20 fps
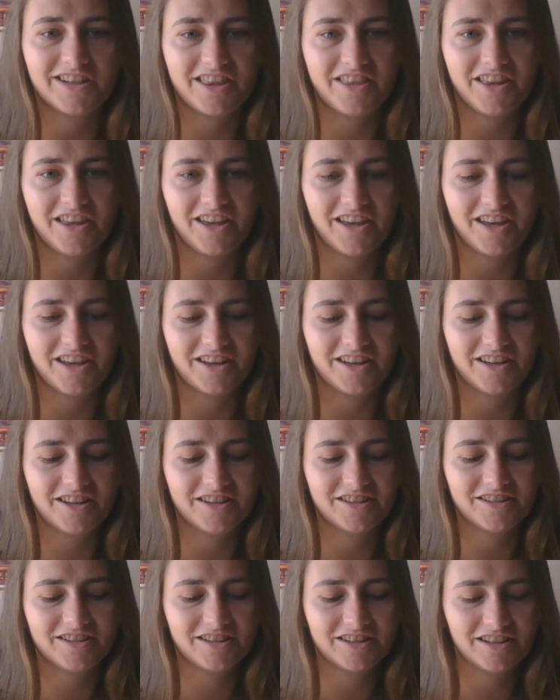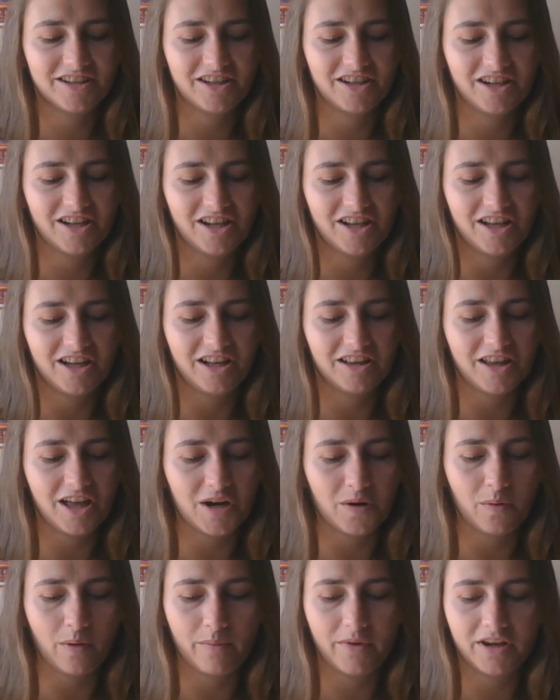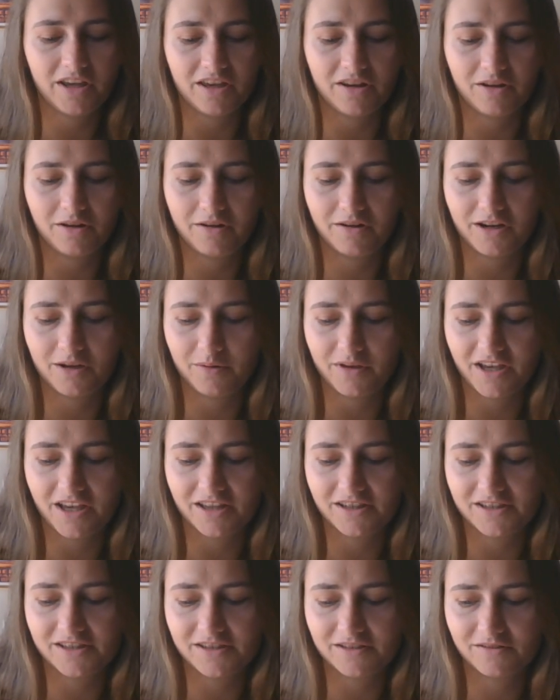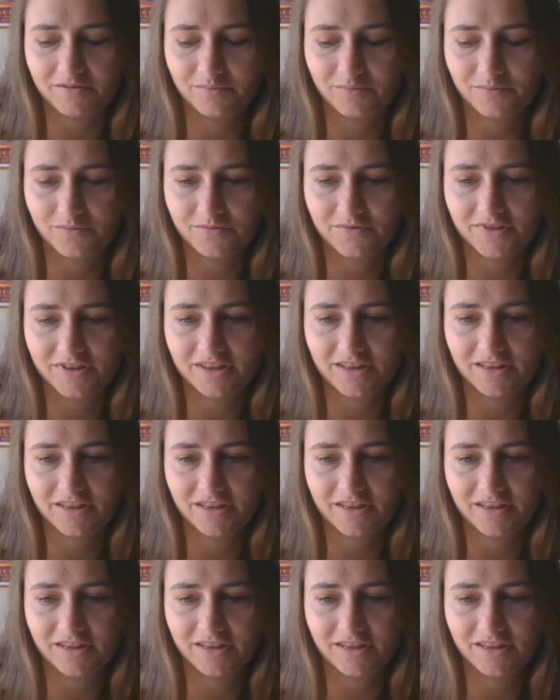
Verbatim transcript: I think uh, a lot of women can agree we get some